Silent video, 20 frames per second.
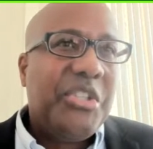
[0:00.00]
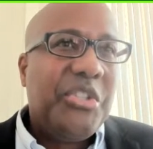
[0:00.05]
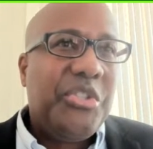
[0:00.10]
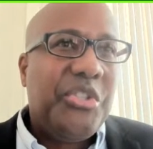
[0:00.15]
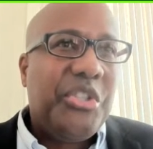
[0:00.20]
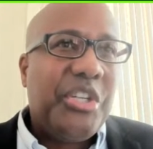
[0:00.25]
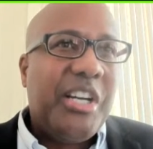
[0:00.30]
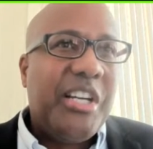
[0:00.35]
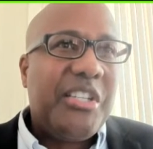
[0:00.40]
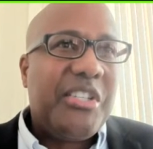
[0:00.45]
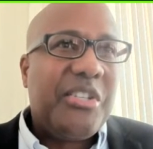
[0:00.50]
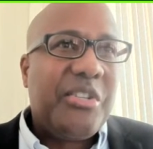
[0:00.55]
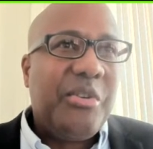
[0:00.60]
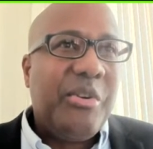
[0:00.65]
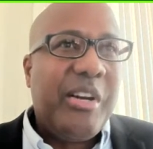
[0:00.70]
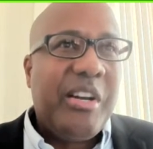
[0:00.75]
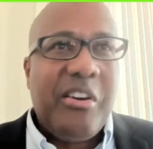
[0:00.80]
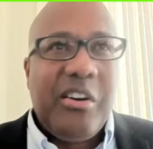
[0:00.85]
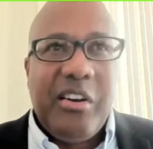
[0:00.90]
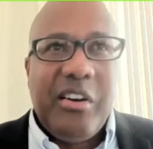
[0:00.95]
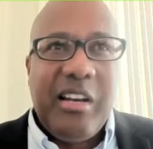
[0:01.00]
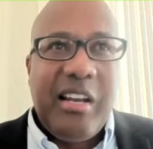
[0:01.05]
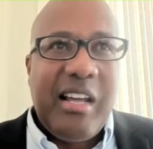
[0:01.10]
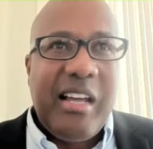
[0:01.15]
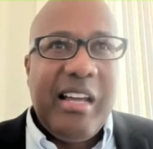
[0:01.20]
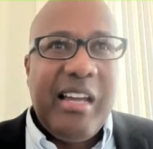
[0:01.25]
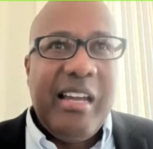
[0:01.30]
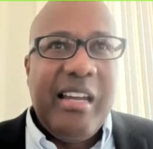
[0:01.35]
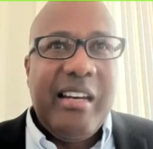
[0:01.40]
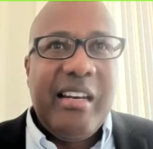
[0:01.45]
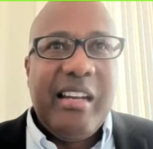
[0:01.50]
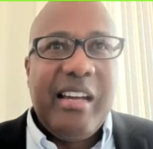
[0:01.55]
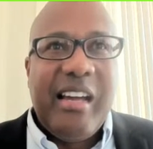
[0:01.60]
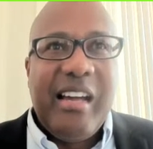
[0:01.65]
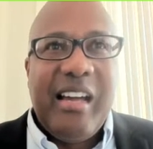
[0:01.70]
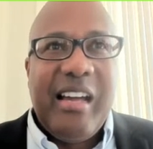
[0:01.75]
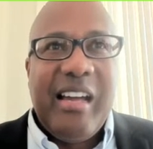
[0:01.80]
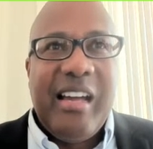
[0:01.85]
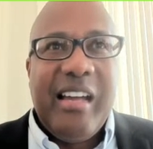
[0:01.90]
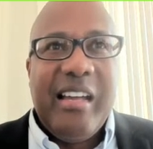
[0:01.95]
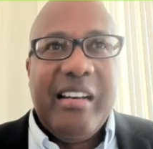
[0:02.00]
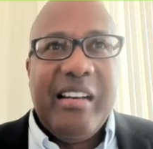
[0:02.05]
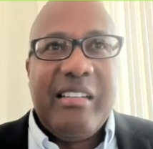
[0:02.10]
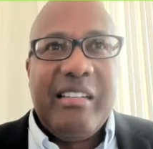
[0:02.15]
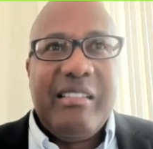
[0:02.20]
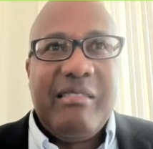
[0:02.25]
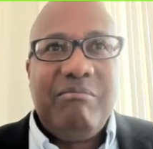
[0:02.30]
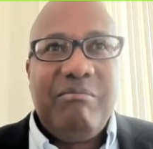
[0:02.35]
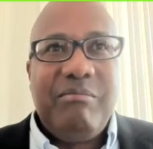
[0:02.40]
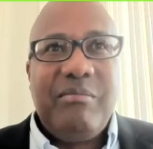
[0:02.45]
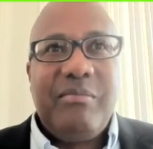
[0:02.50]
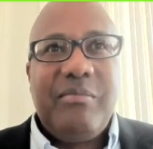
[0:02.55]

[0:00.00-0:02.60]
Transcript: just going online and